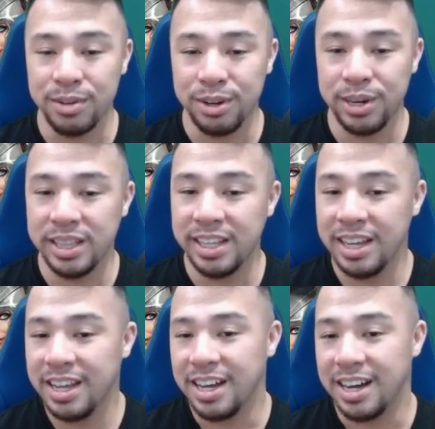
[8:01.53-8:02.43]
good
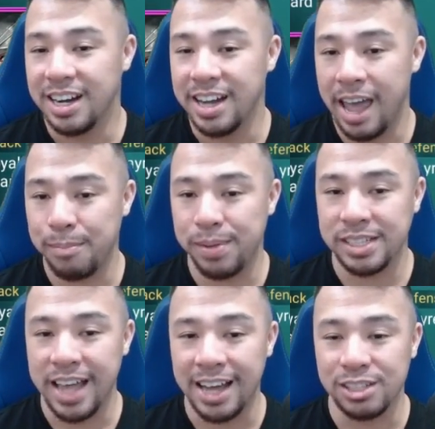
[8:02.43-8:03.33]

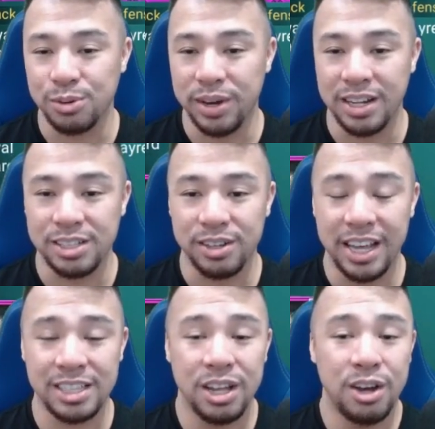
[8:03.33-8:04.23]
epics as well. So
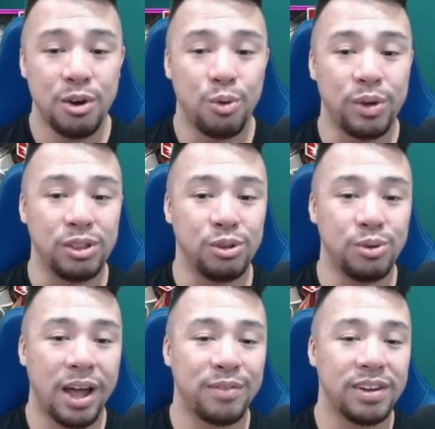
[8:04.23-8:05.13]
yes, we
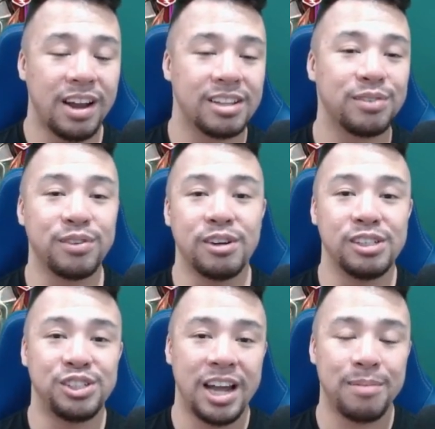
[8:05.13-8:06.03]
do have a lot of
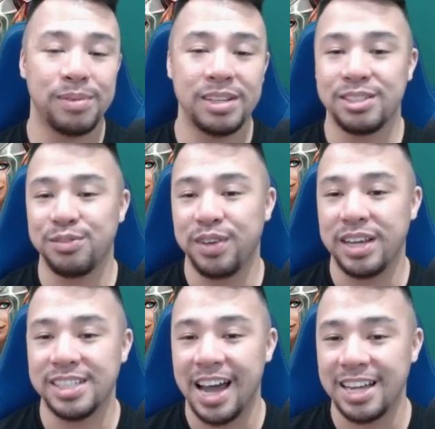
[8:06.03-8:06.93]
good champions to
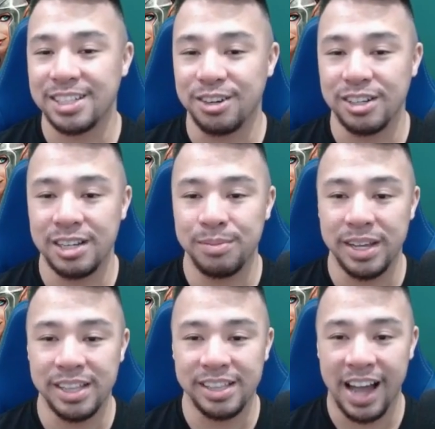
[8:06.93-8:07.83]
face the Ice Golem
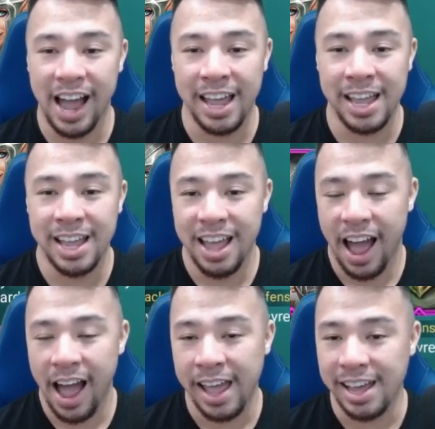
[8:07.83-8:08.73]
in the High
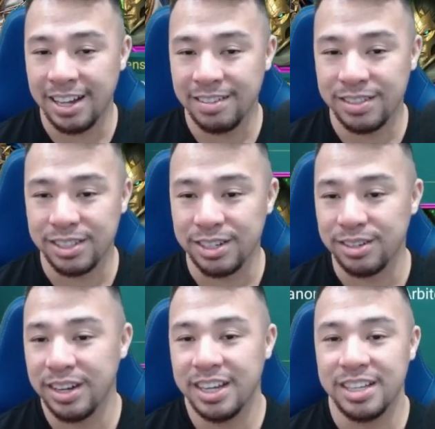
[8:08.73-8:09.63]
Elves.
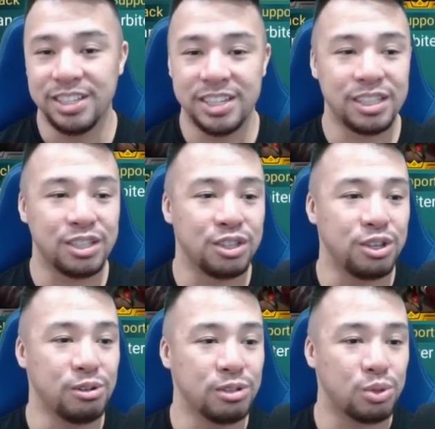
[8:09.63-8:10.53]
So just
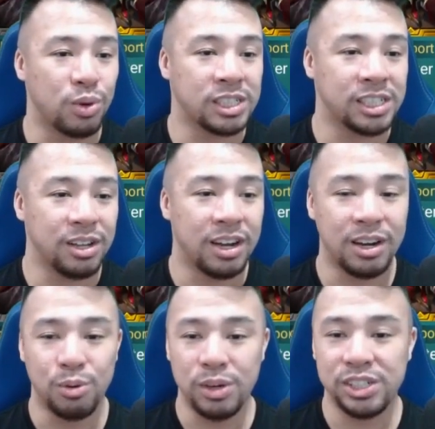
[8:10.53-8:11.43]
use
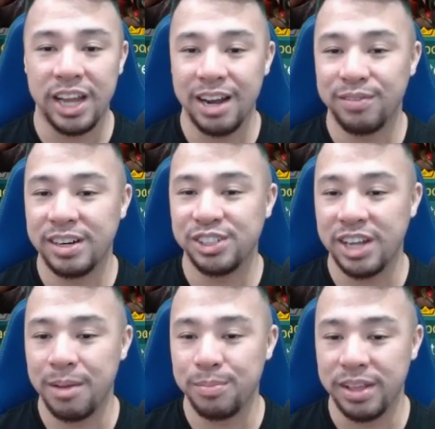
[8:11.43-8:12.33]
whichever
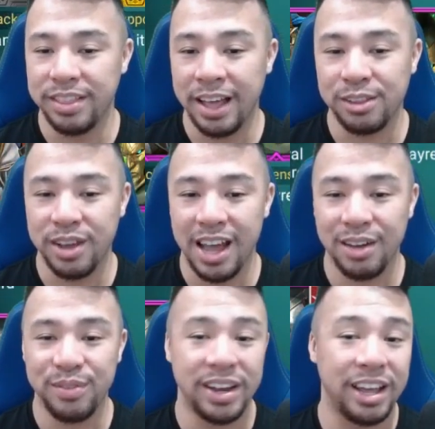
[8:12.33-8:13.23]
champion that you
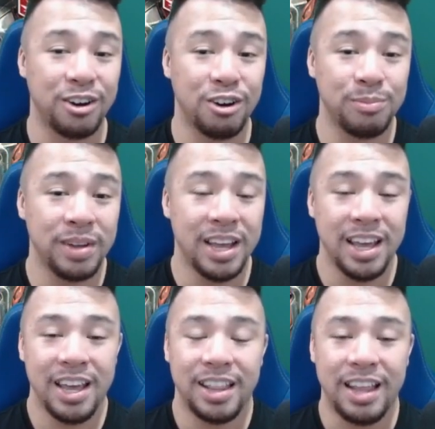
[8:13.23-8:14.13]
have, and I hope
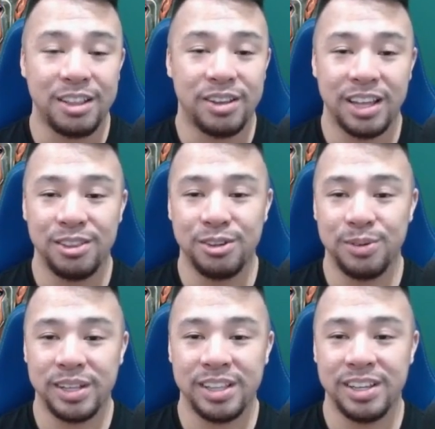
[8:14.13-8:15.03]
that you can
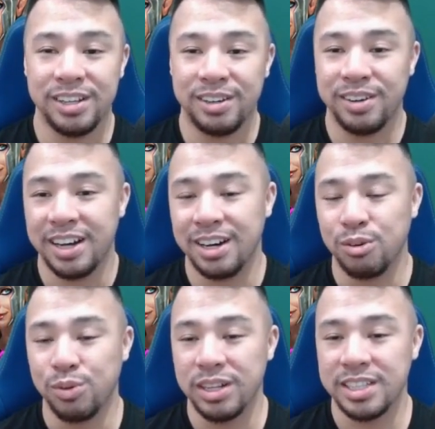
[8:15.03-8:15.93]
do it.
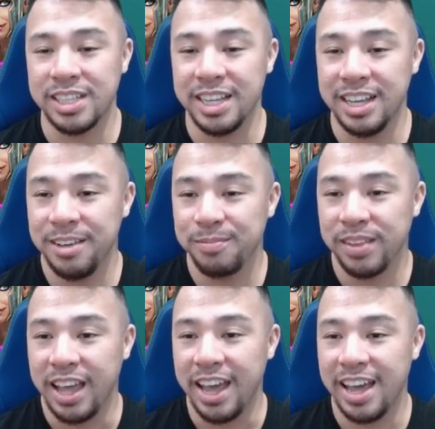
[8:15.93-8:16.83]
We'll see.
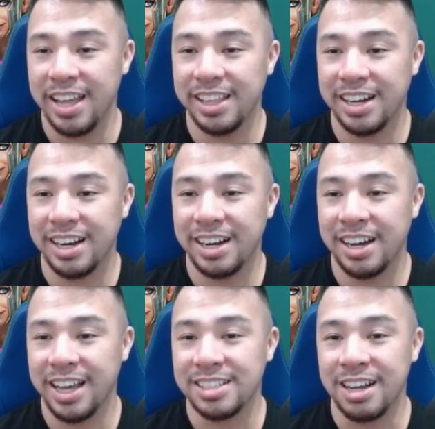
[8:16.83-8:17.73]
And
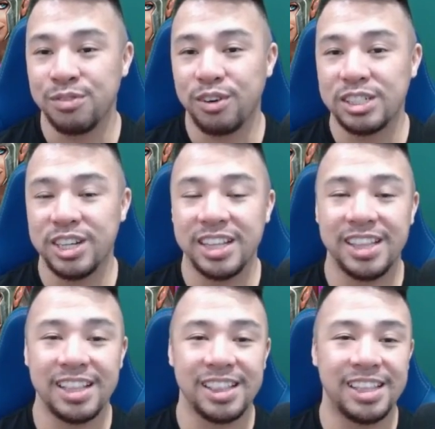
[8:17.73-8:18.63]
it's unfortunate
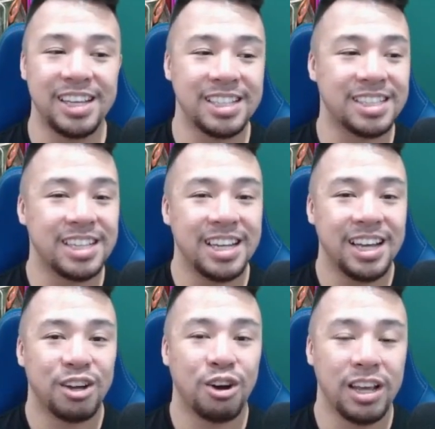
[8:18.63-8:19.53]
that this
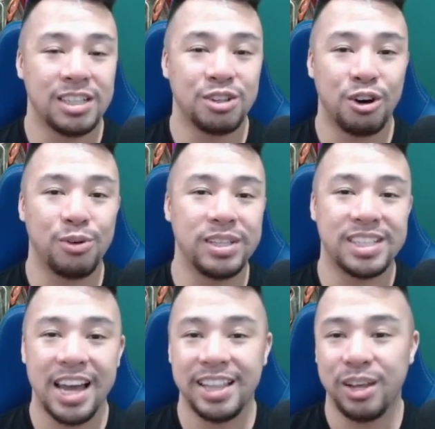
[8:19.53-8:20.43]
is
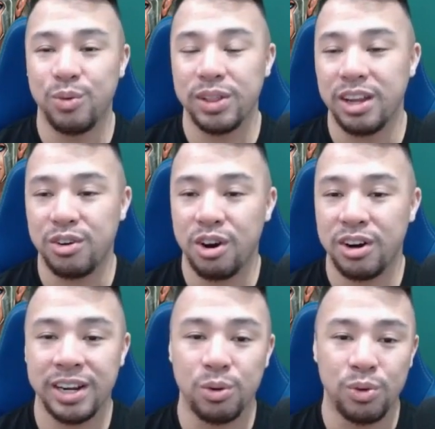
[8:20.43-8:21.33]
coinciding with the
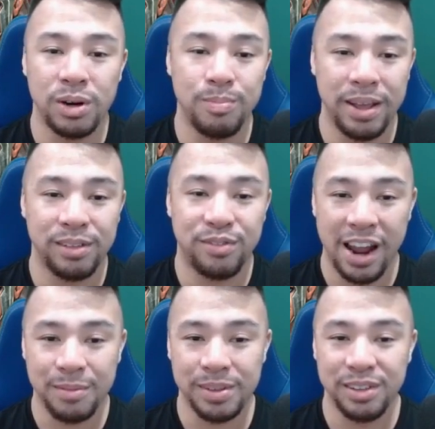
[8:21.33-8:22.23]
Rorik Wormbane
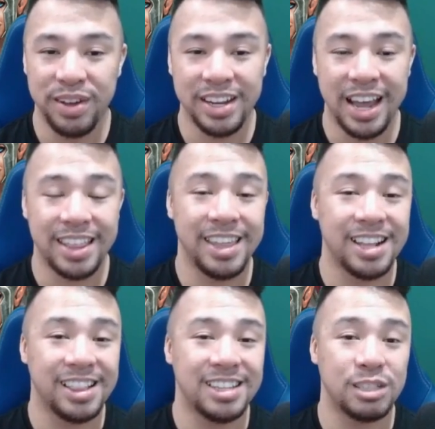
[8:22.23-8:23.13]
Fragment event. I
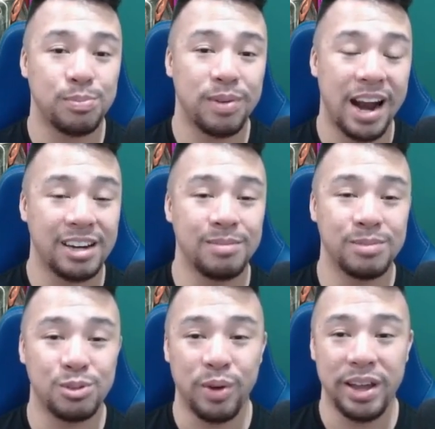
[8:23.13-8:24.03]
think this is
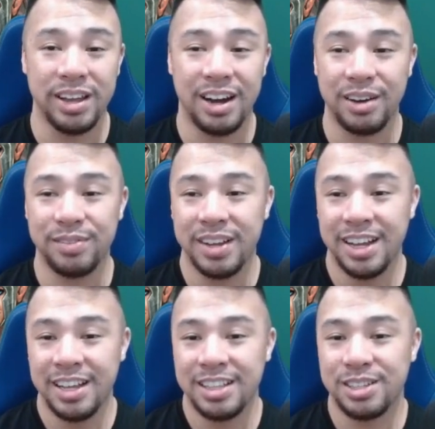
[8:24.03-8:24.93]
Plarium's way of
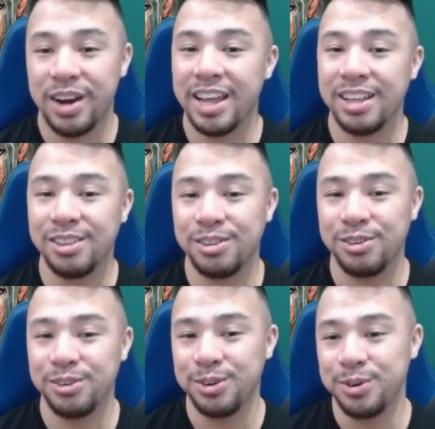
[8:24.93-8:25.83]
trying
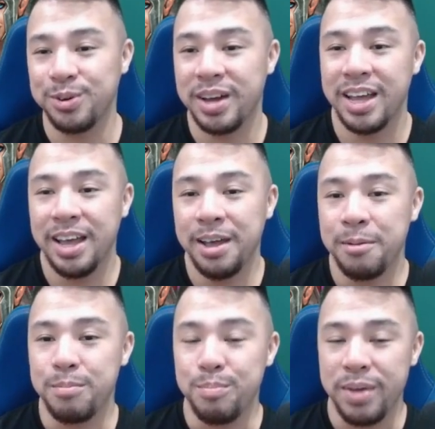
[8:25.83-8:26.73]
to
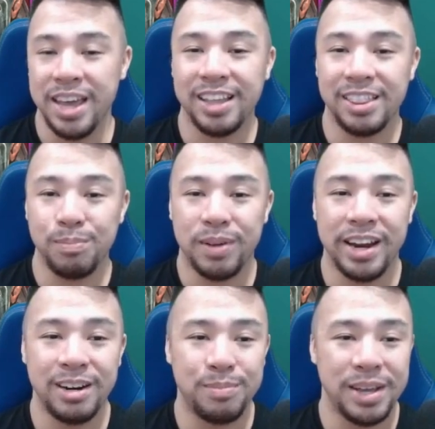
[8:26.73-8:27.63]
make the
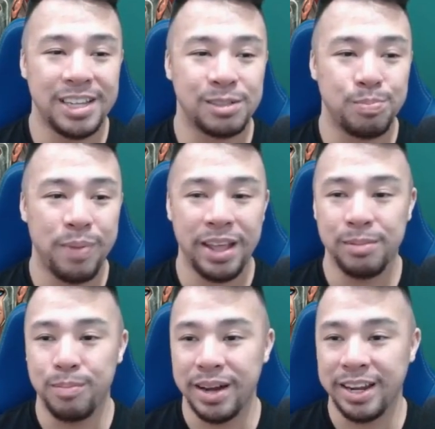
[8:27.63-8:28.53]
player base
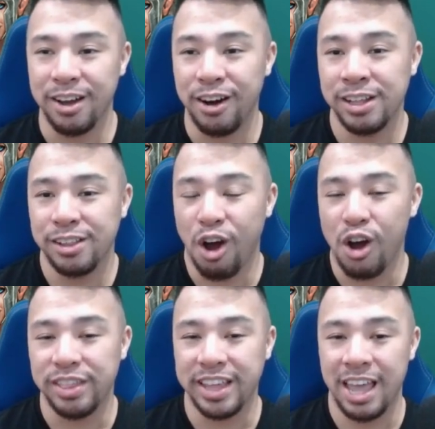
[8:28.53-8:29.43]
spend money
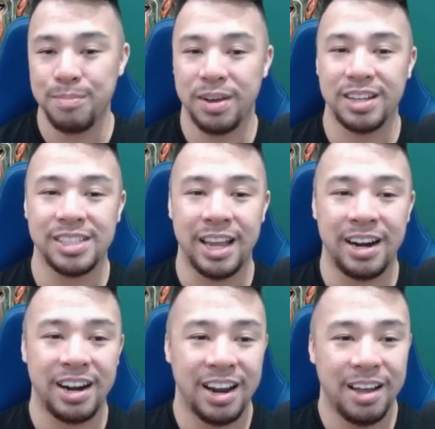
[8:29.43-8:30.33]
on the game because they
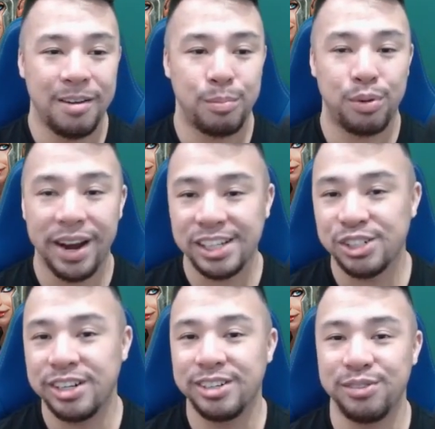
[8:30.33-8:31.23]
are
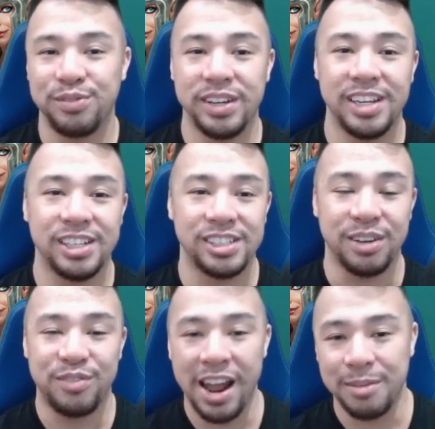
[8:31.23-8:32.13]
pressured to finish the
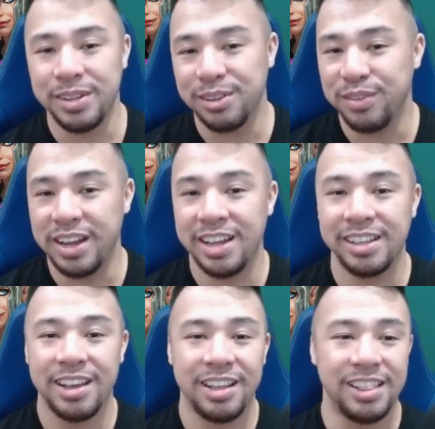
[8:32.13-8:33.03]
Fragment
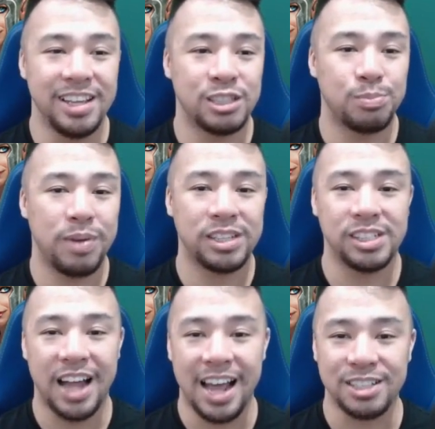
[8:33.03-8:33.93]
event, this
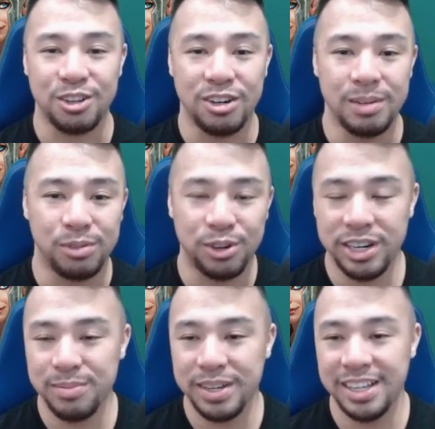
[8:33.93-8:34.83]
Special Ice Golem
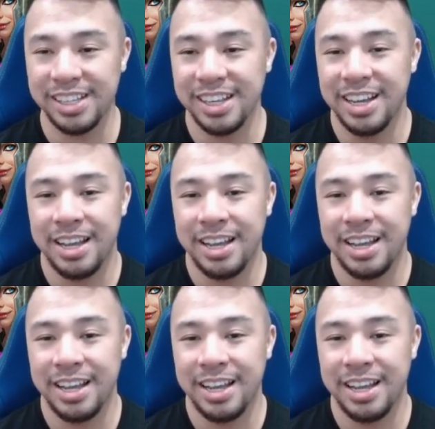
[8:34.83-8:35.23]
Tournament.